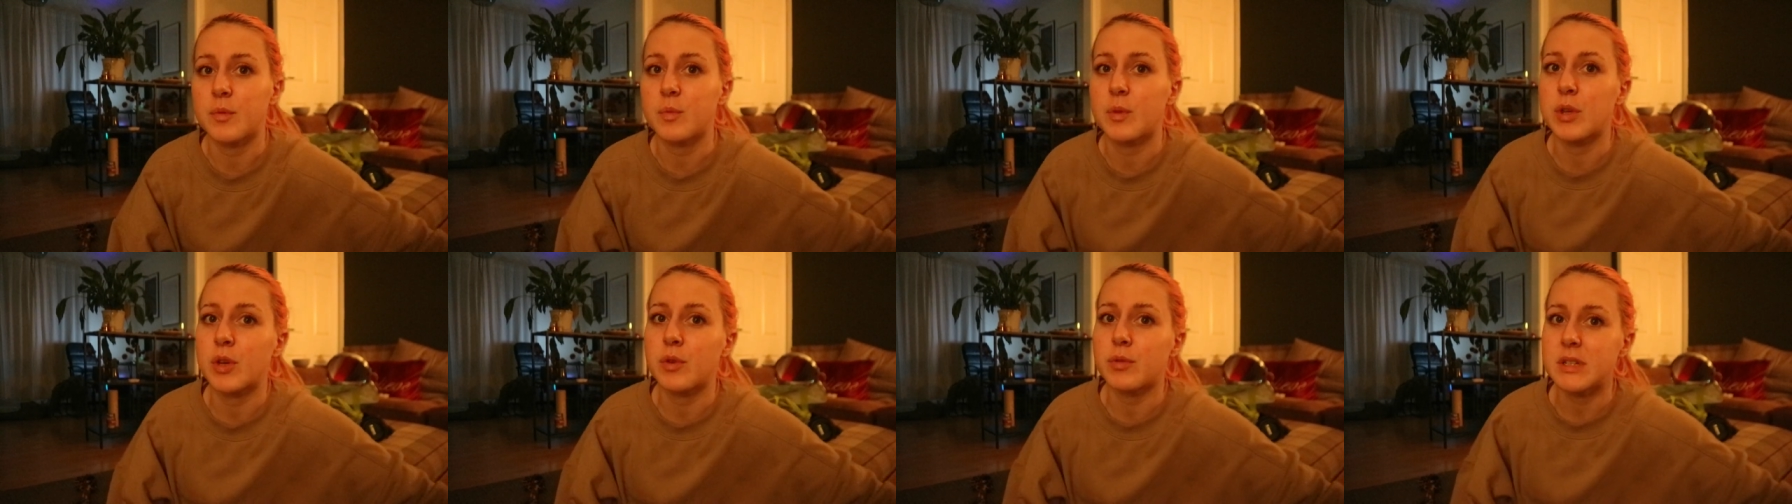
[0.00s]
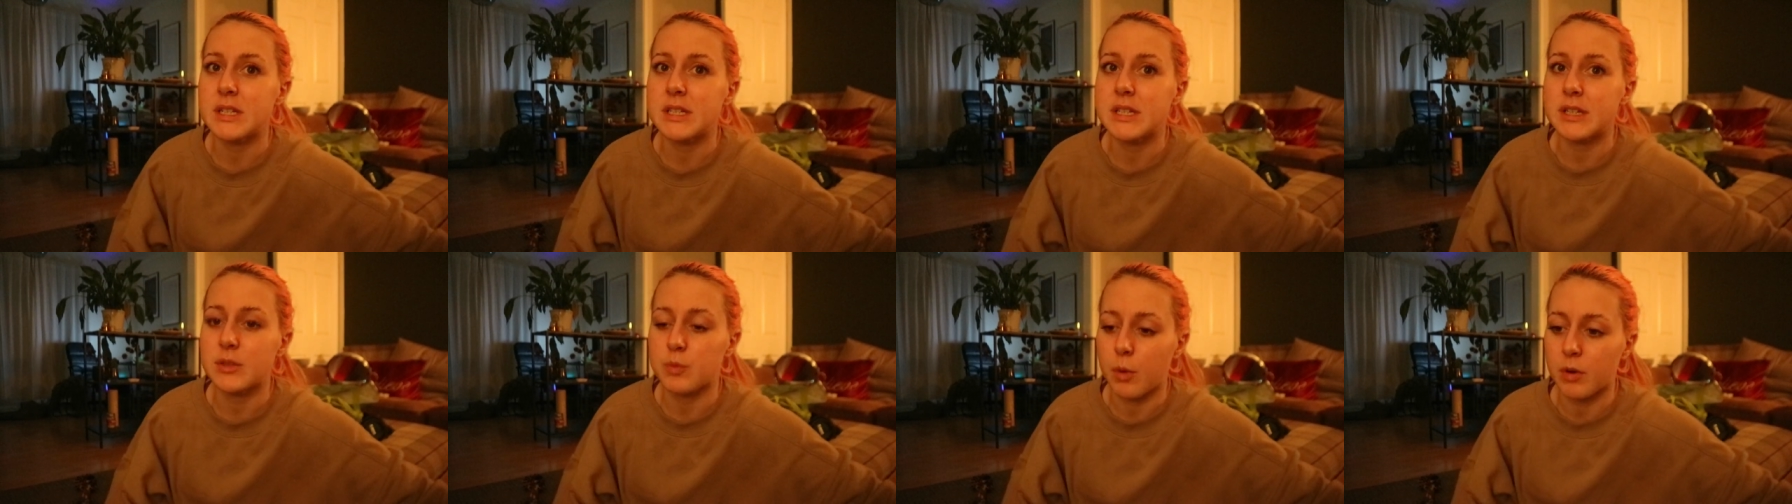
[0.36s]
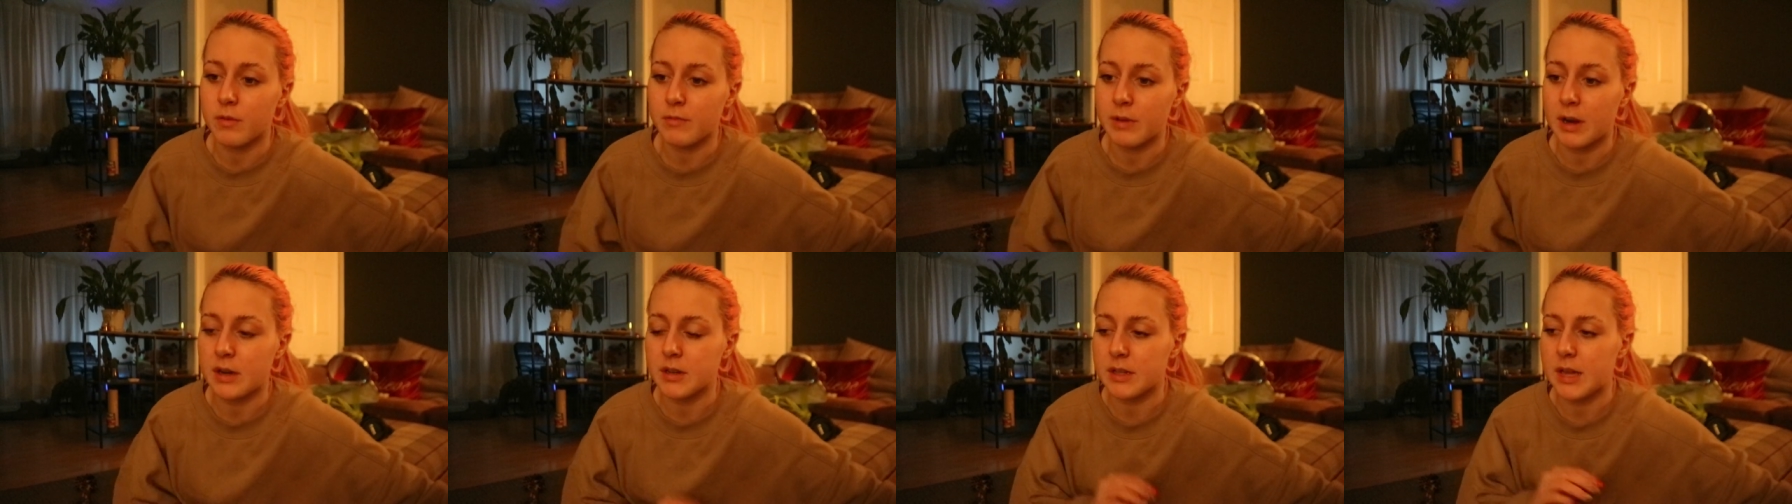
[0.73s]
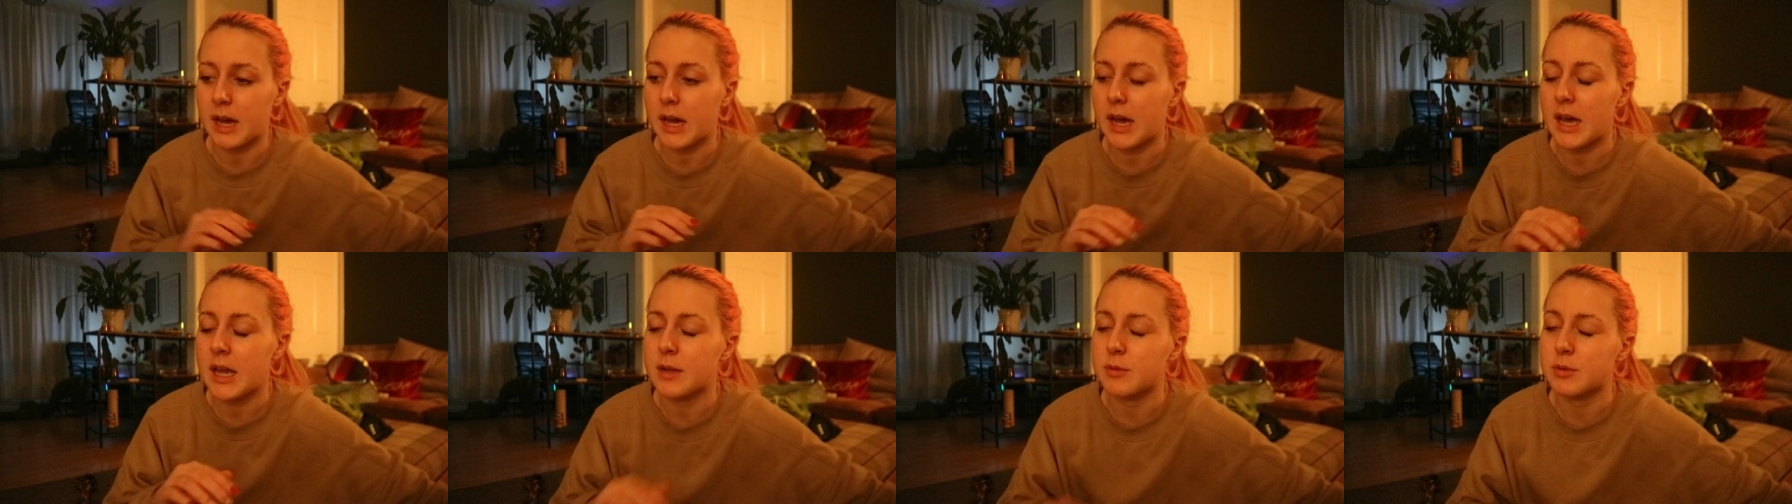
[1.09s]
And we only did one round of
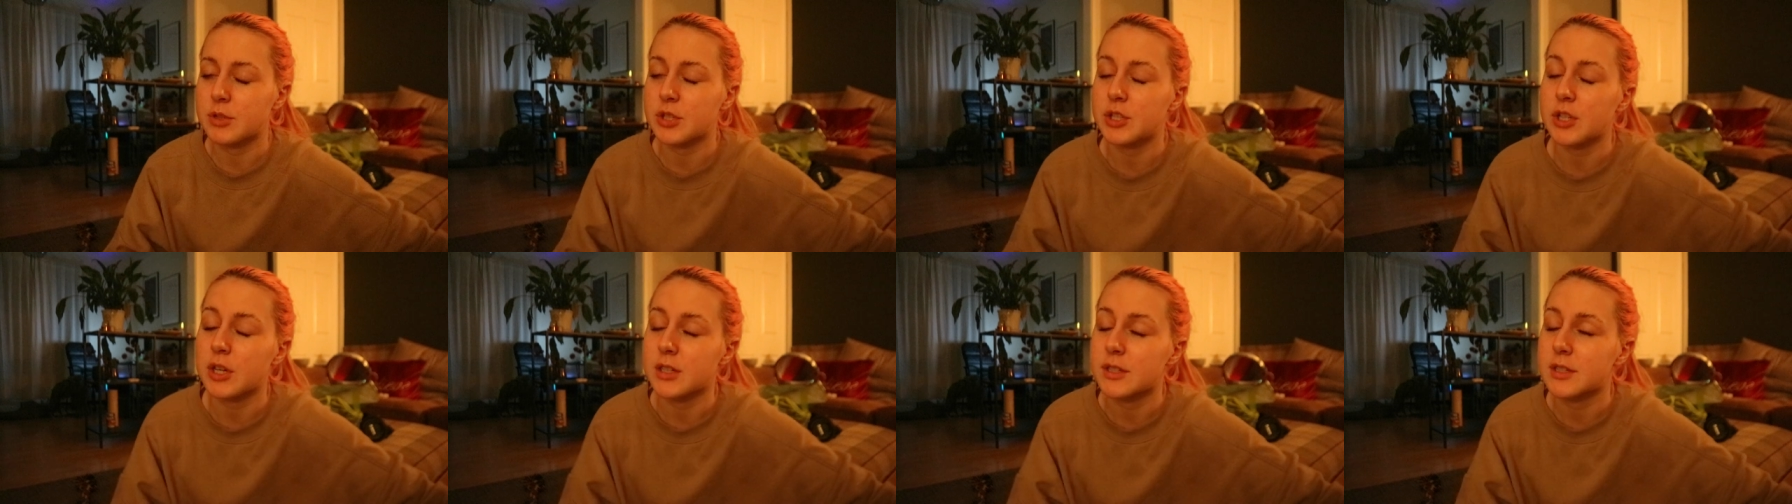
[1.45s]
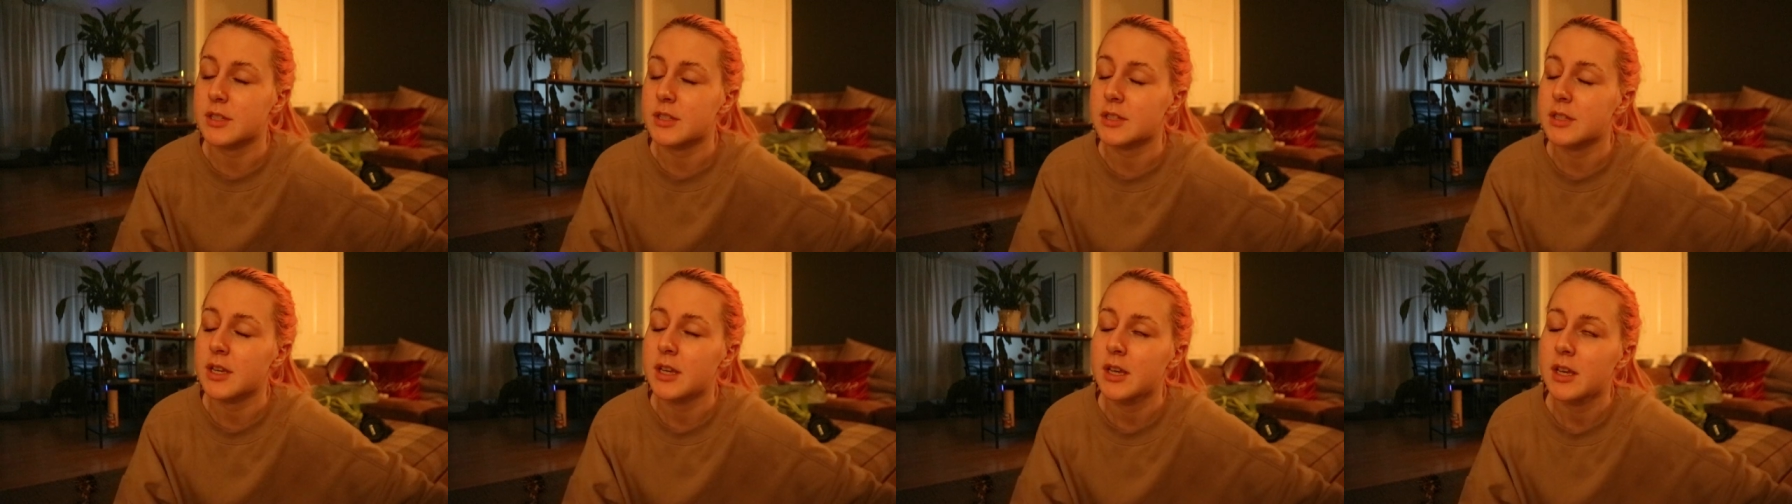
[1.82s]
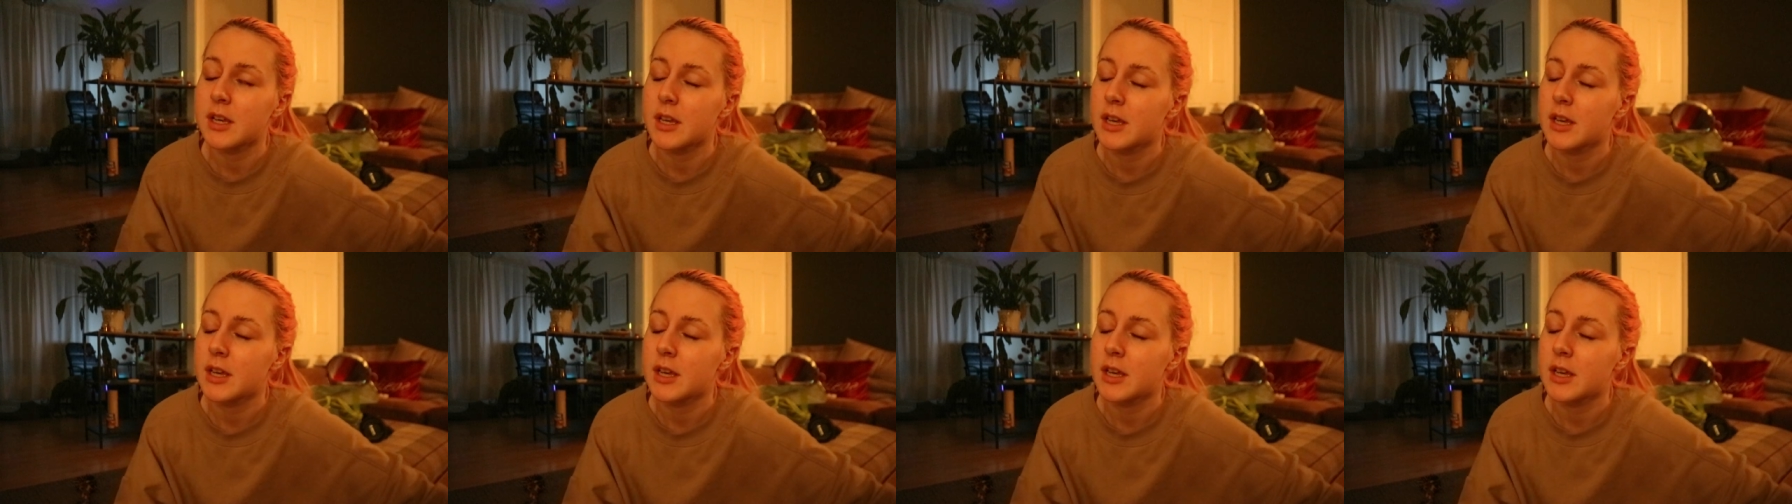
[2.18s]
that, and it was just,